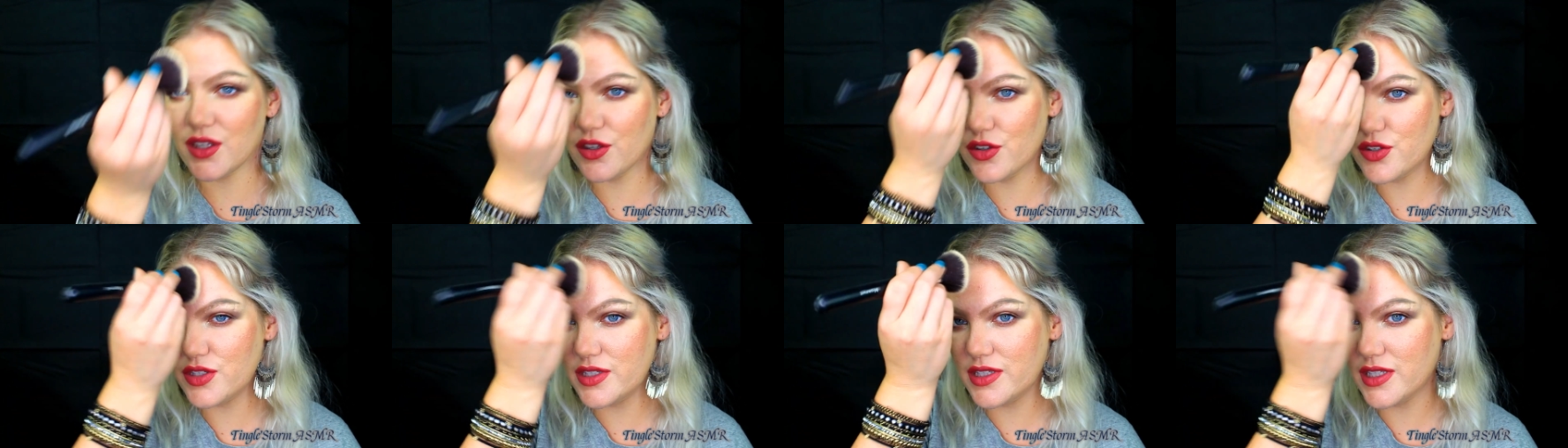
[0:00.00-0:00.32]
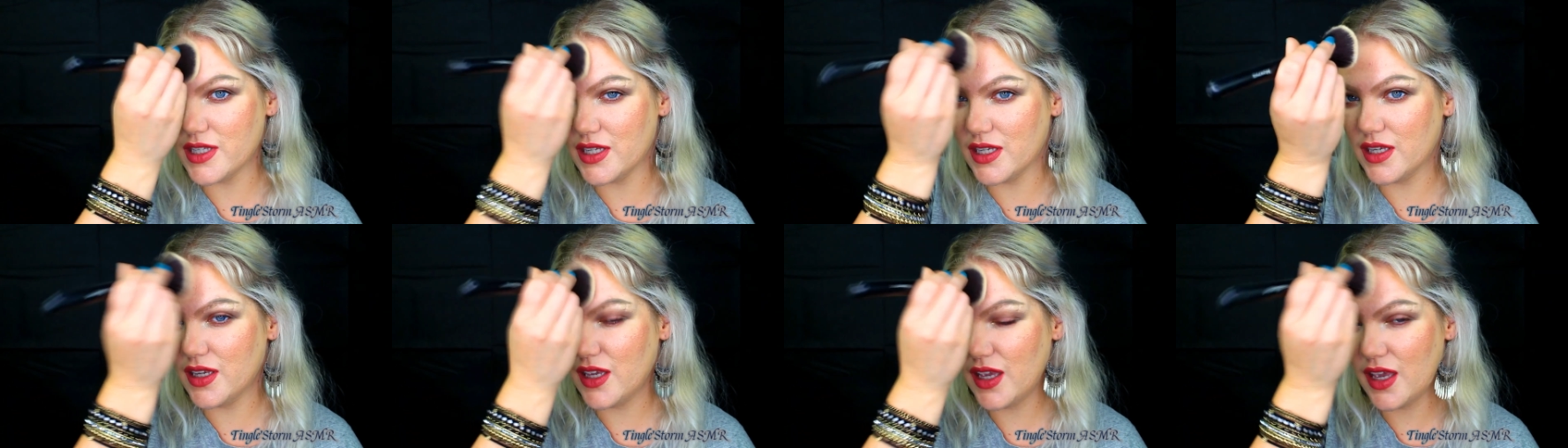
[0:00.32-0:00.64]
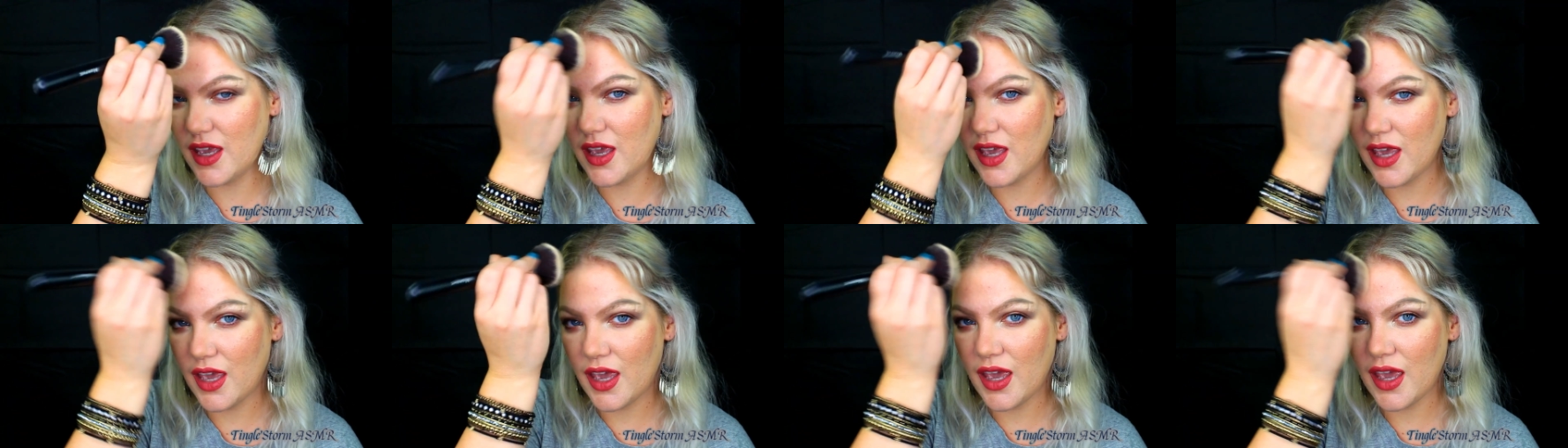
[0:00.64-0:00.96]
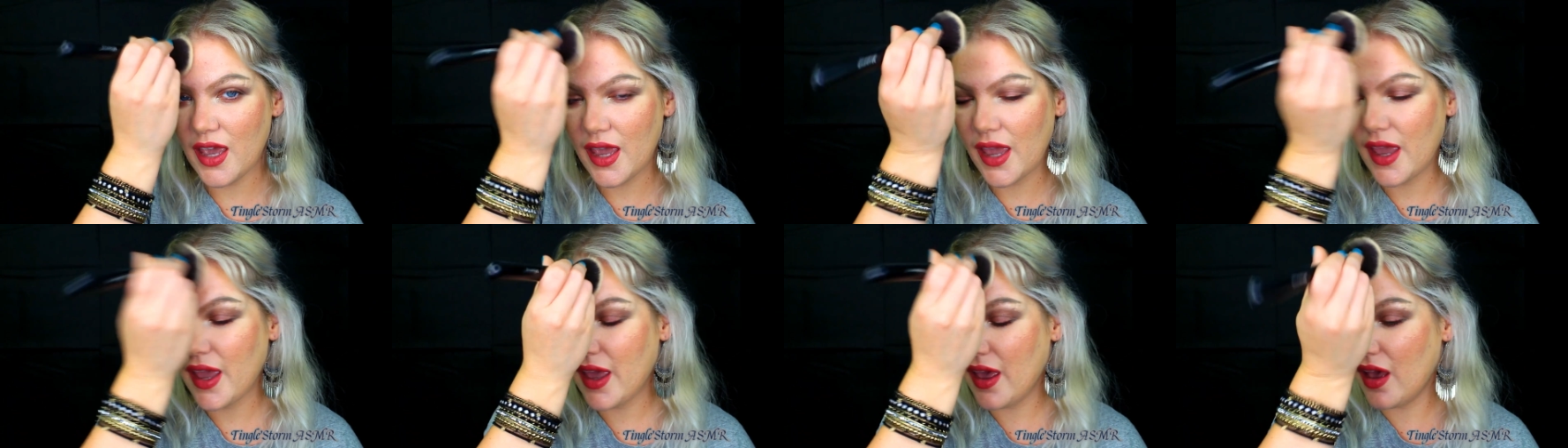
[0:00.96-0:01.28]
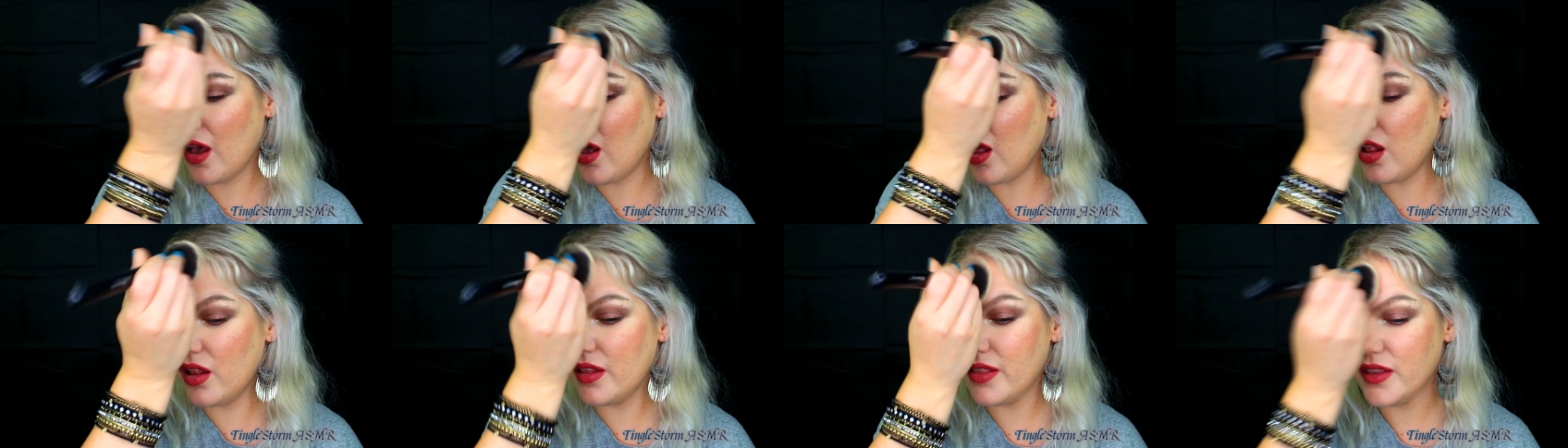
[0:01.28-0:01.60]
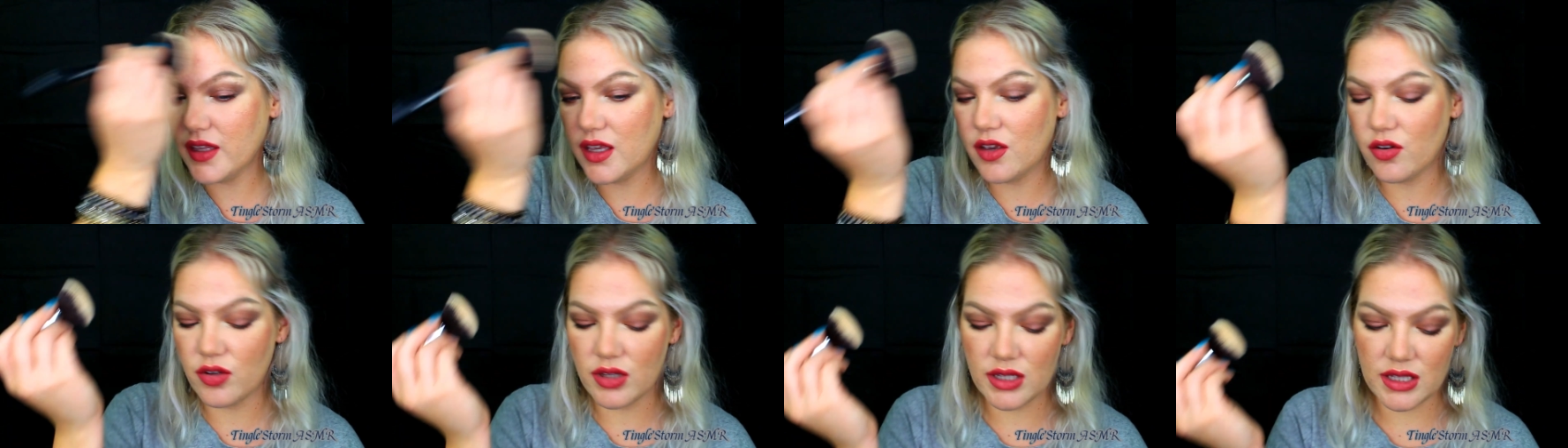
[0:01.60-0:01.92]
You see? All
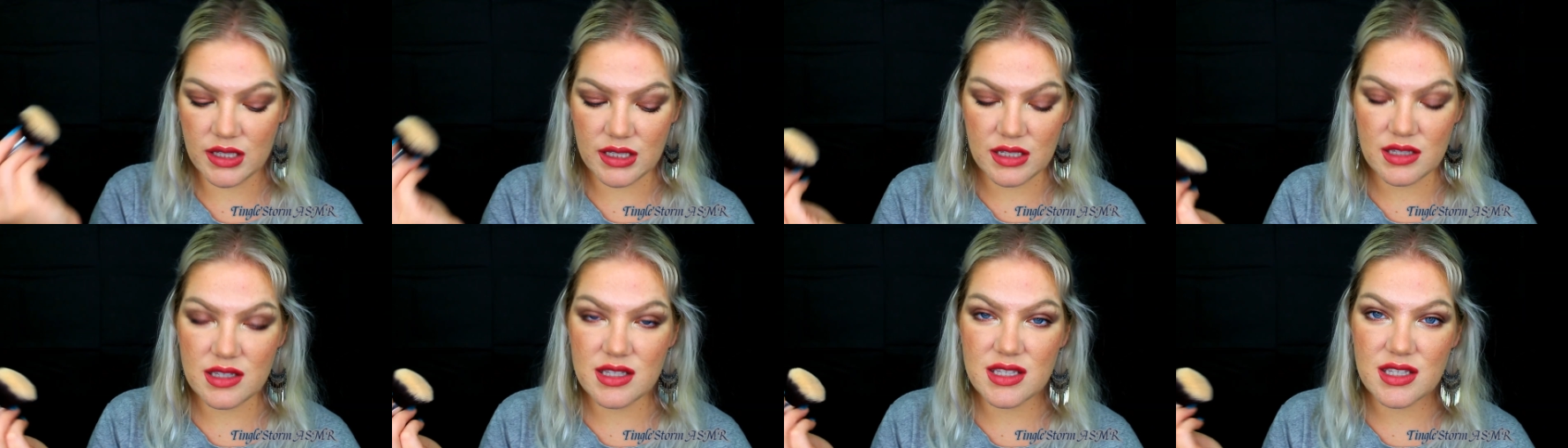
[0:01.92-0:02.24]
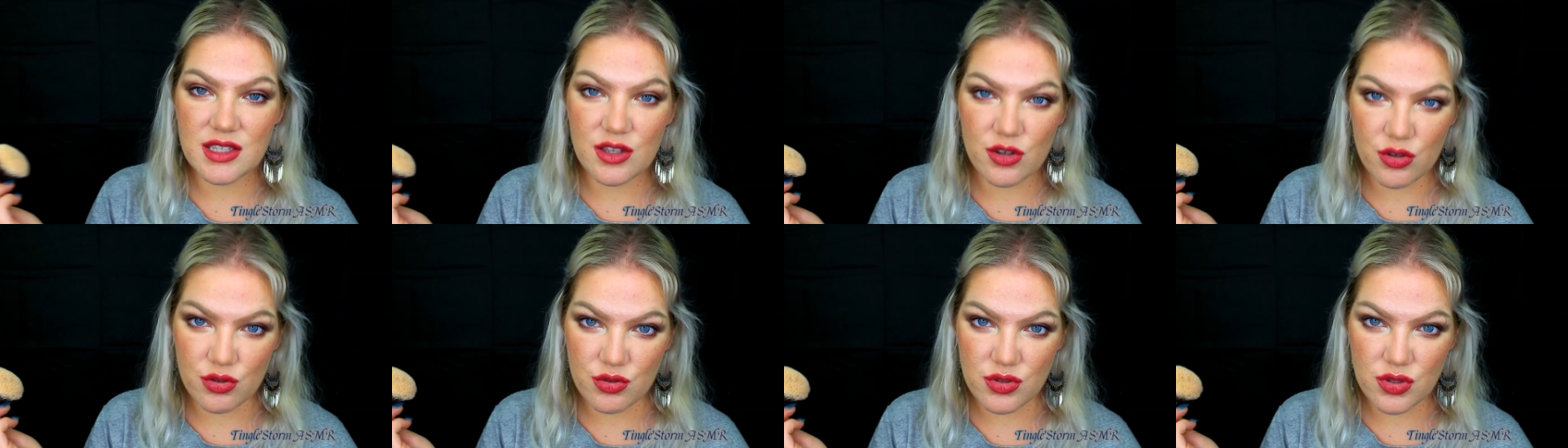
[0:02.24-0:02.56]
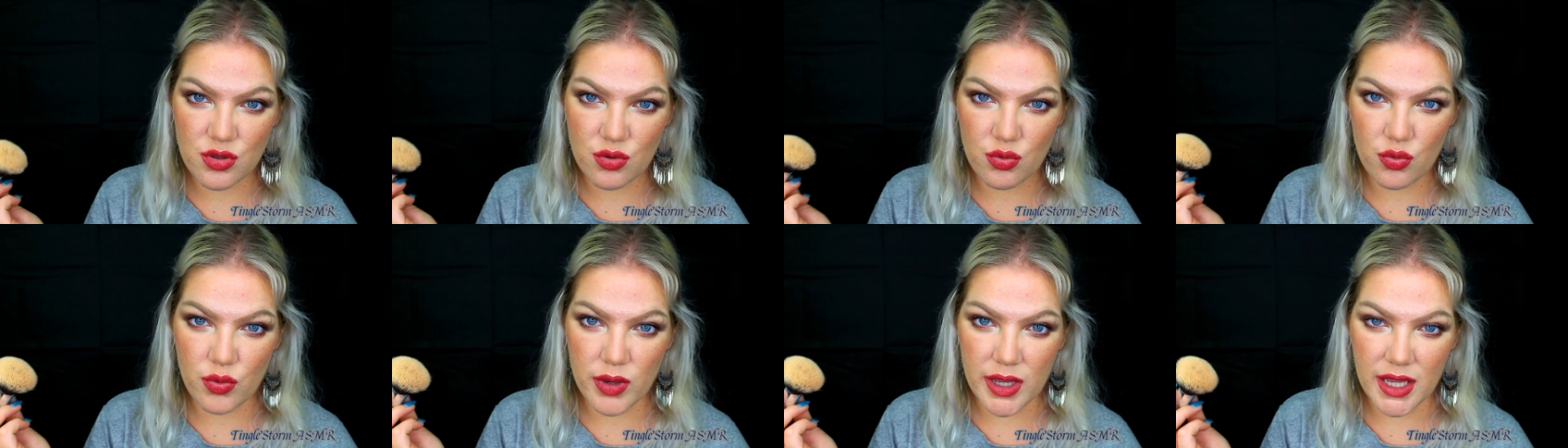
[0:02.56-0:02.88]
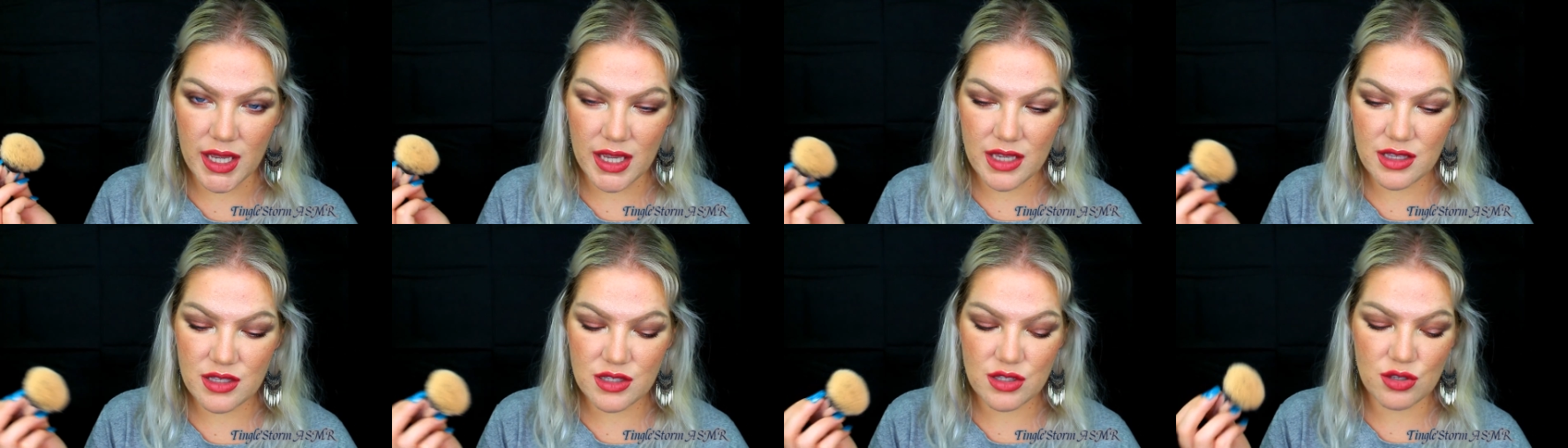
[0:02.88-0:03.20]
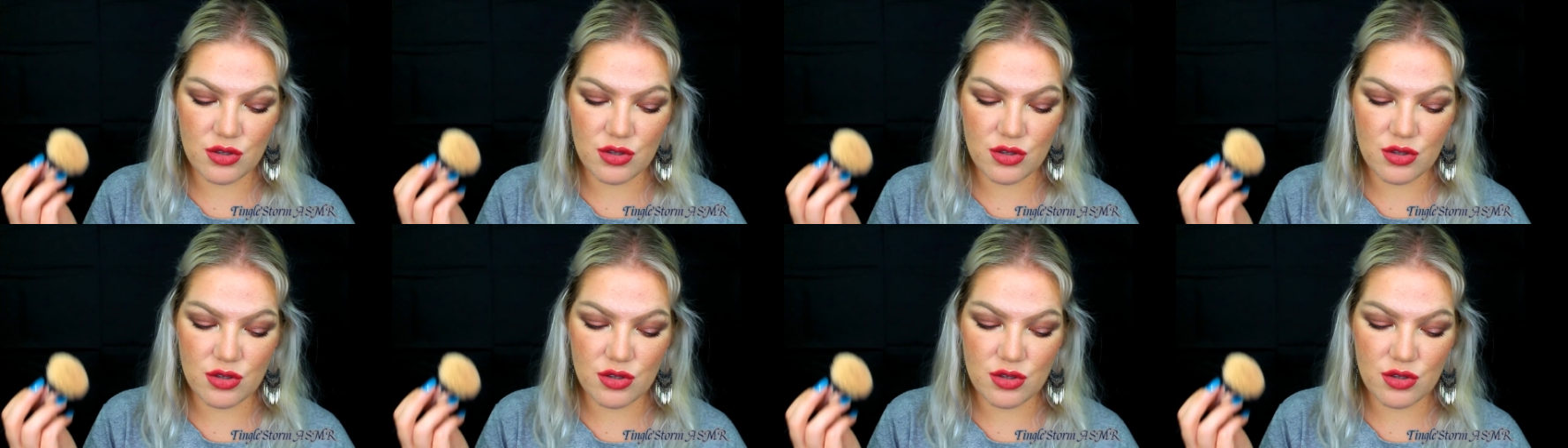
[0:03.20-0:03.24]
the oiliness goes away,